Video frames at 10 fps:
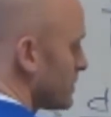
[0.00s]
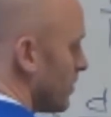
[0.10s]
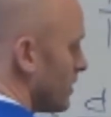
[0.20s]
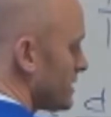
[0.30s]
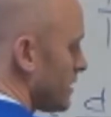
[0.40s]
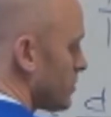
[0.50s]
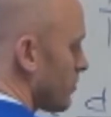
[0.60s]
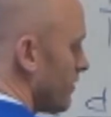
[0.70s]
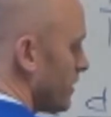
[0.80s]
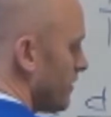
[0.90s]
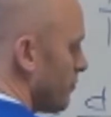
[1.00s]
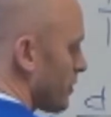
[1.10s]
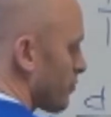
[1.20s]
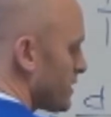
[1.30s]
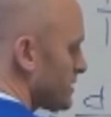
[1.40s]
So it's the derivative
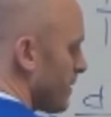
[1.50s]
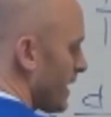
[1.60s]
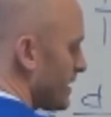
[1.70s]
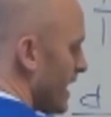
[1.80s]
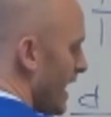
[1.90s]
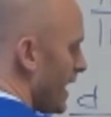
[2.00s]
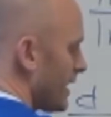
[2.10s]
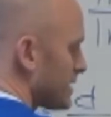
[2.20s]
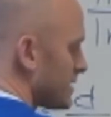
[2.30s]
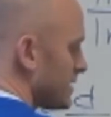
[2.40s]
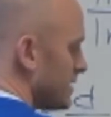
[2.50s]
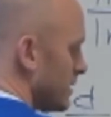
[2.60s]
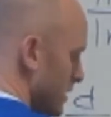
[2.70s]
with respect to x.